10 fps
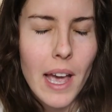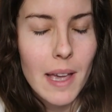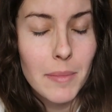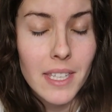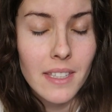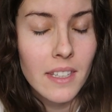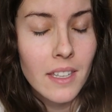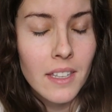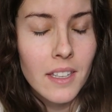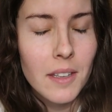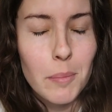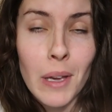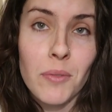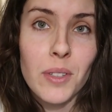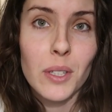I mean,
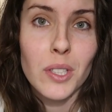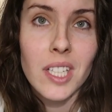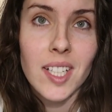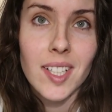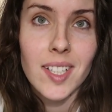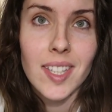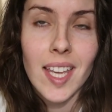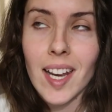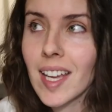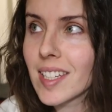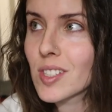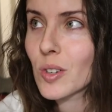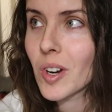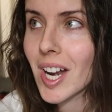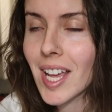my field gear that I need
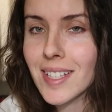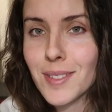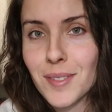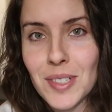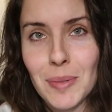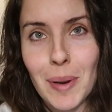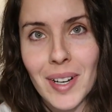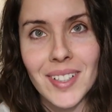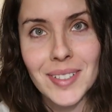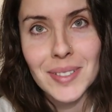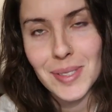to organize for tomorrow.